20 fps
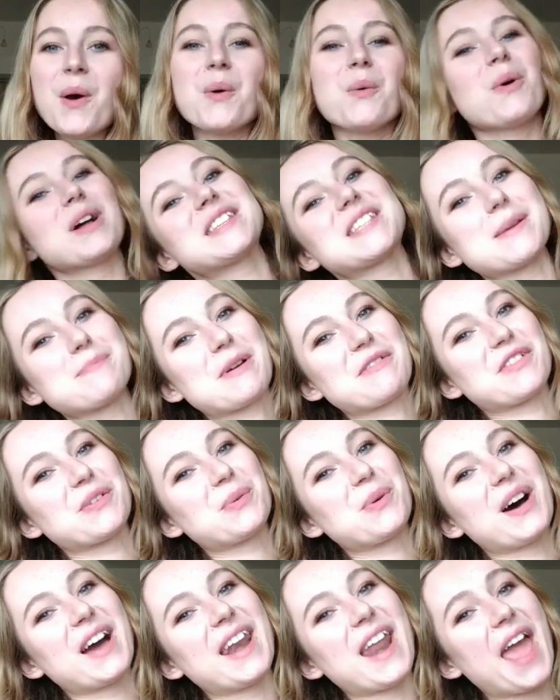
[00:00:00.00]
What's up
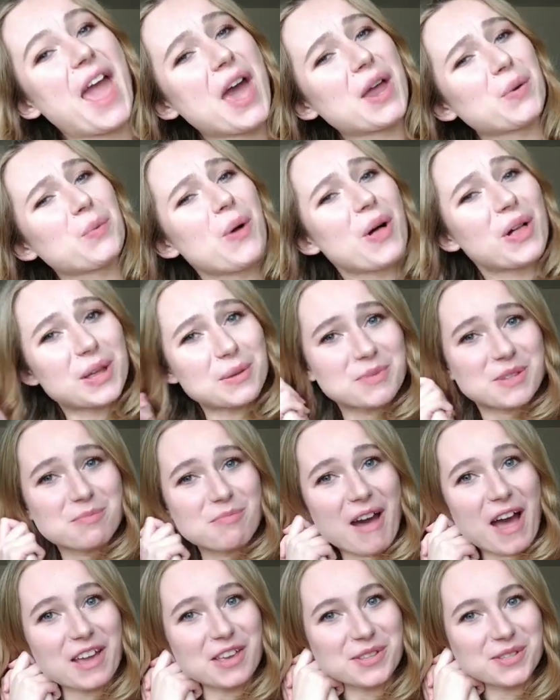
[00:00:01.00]
everyone, and welcome to
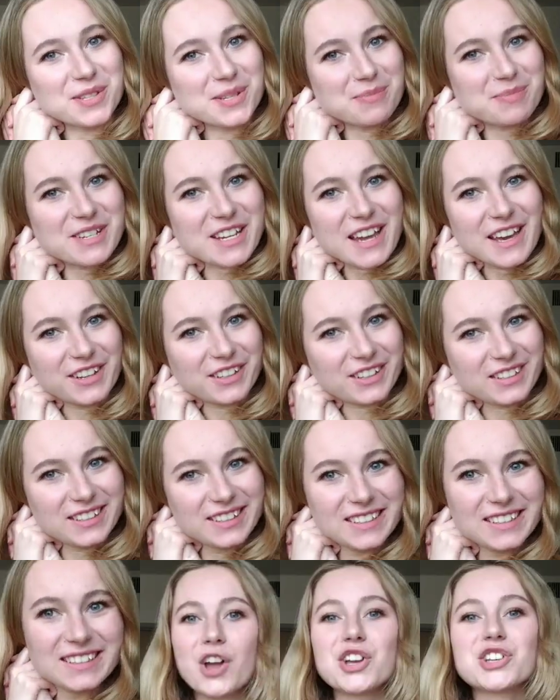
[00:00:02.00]
my YouTube channel.
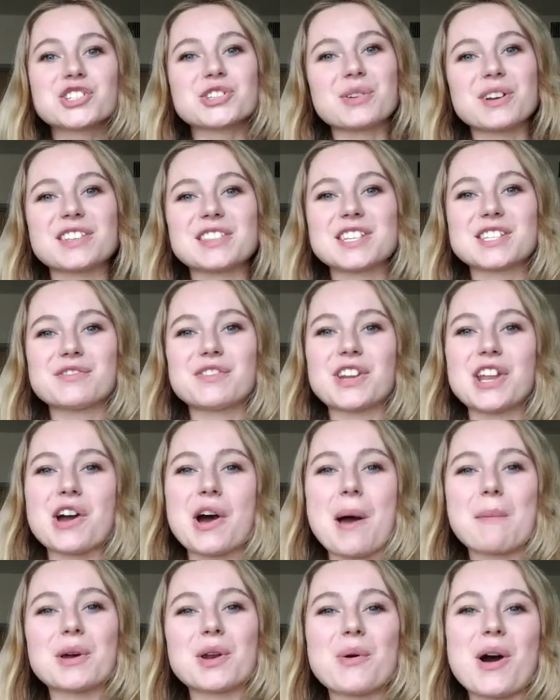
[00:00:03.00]
So in this video,
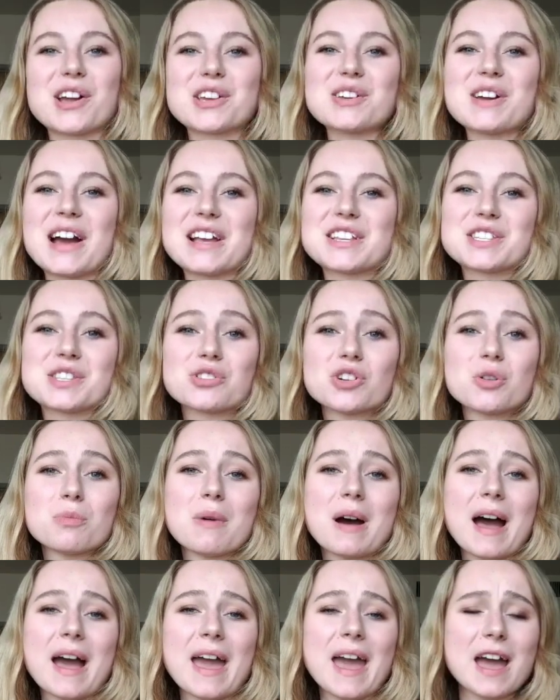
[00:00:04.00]
I'm going to walk you guys through
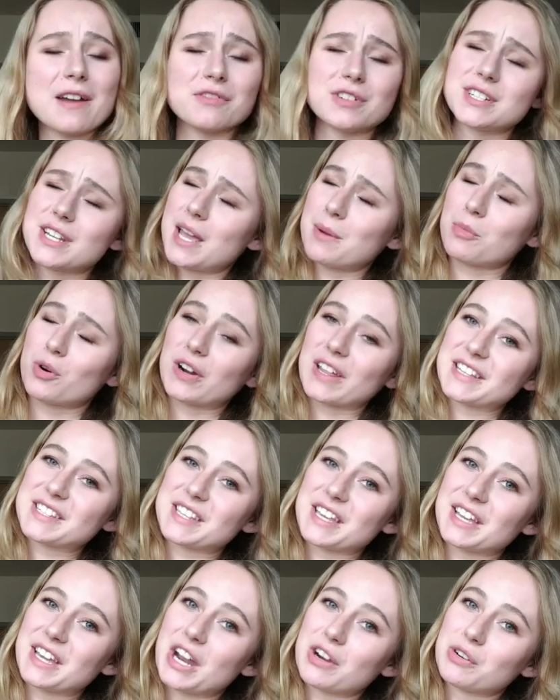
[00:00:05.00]
my everyday morning
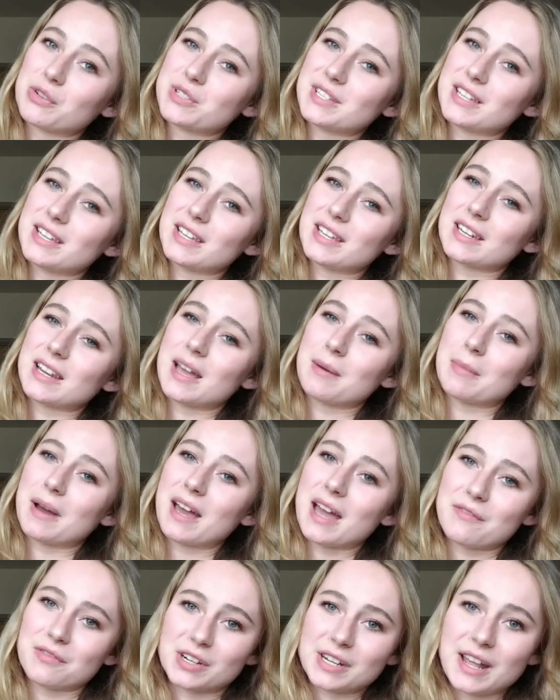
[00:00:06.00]
skincare routine, and
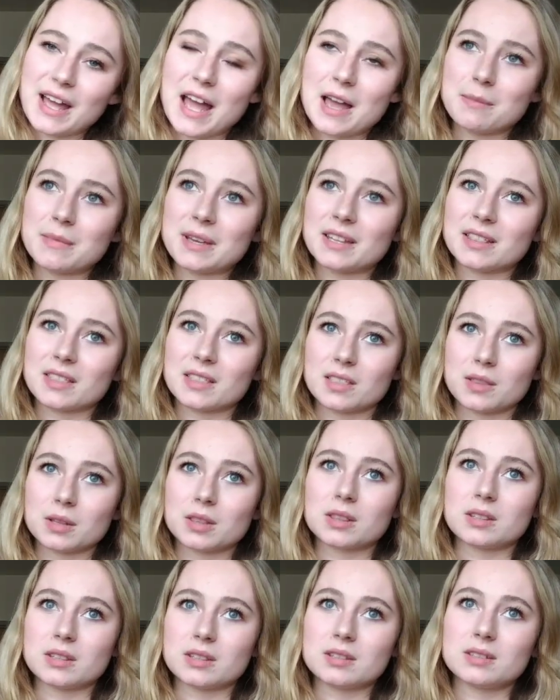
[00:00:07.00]
by everyday I mean
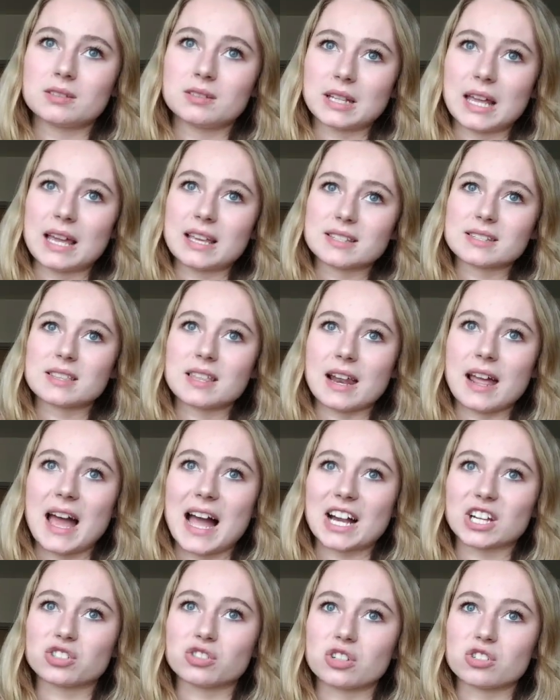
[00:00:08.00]
the days that I
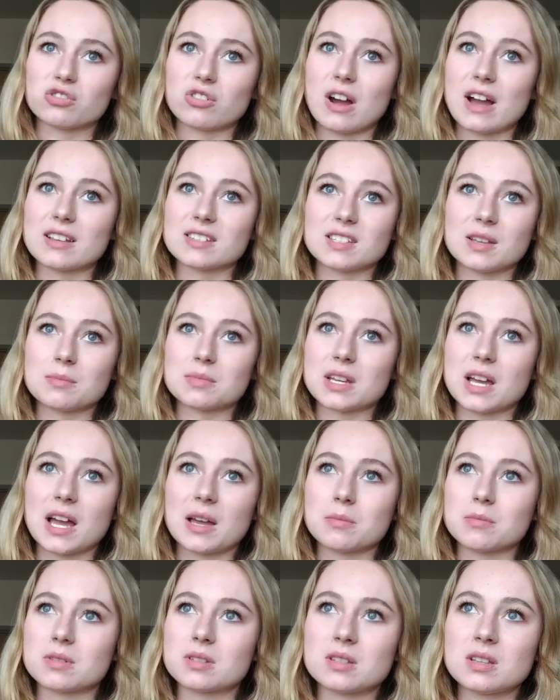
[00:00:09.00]
actually try
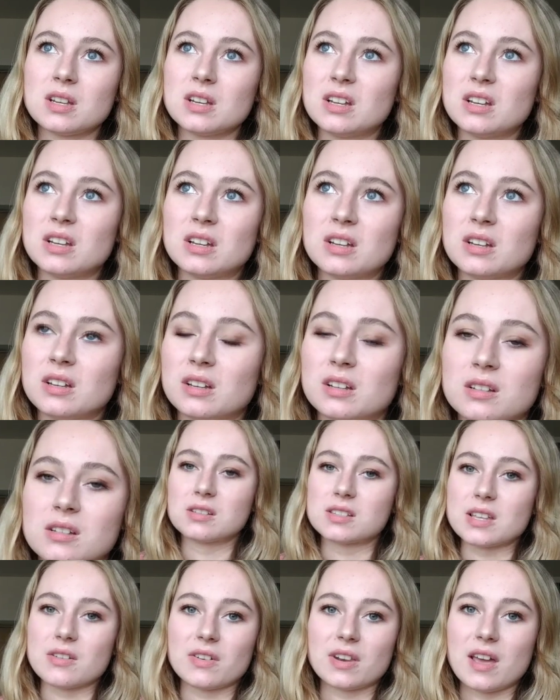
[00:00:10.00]
sometimes.
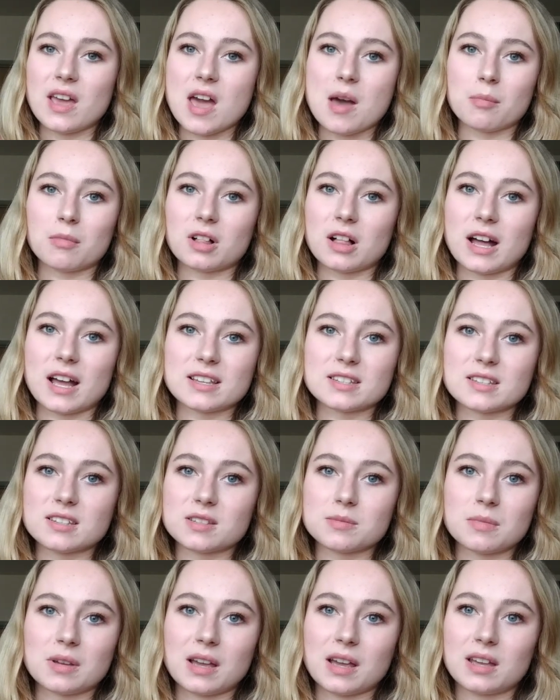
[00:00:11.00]
7 a.m.
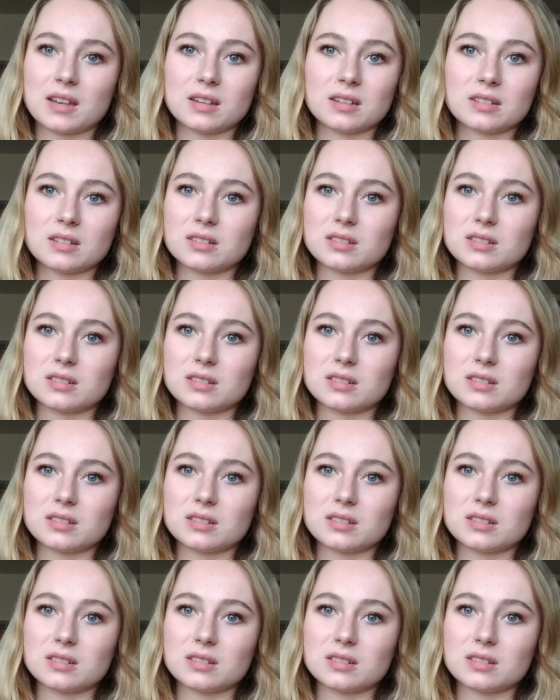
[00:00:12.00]
classes, man.